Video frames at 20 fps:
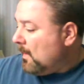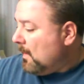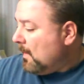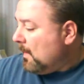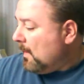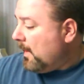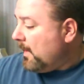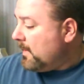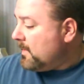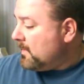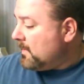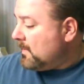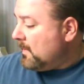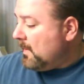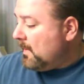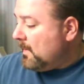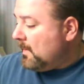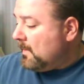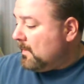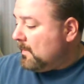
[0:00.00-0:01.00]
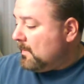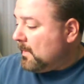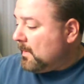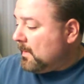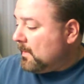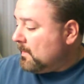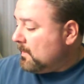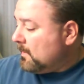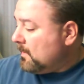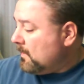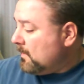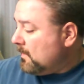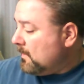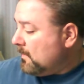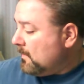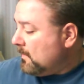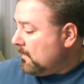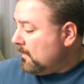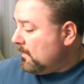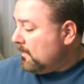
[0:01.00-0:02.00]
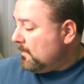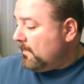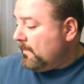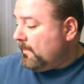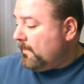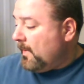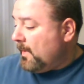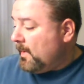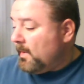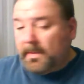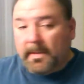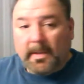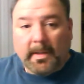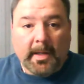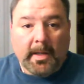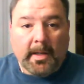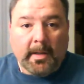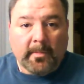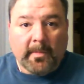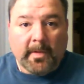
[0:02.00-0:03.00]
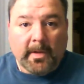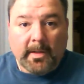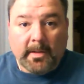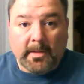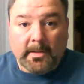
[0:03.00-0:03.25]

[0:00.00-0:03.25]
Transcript: I just need to finish the damn thing,